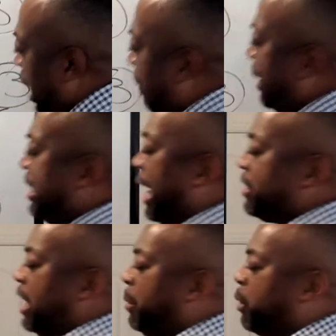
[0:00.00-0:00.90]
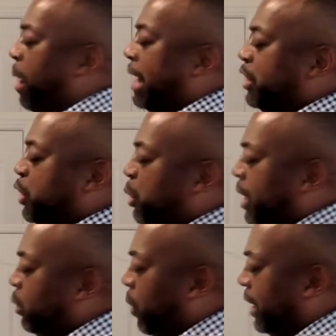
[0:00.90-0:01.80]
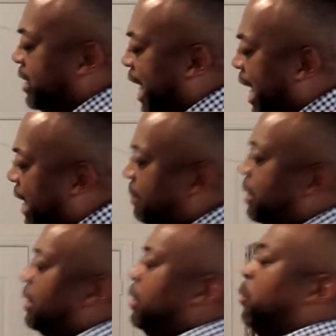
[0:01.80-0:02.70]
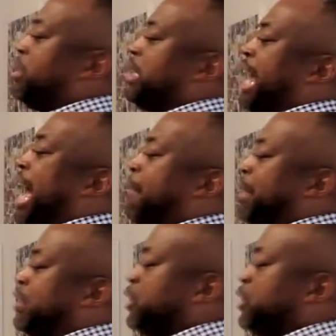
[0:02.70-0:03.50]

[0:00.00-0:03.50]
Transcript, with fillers: How many times are they required to do it? One time. What's gonna happen?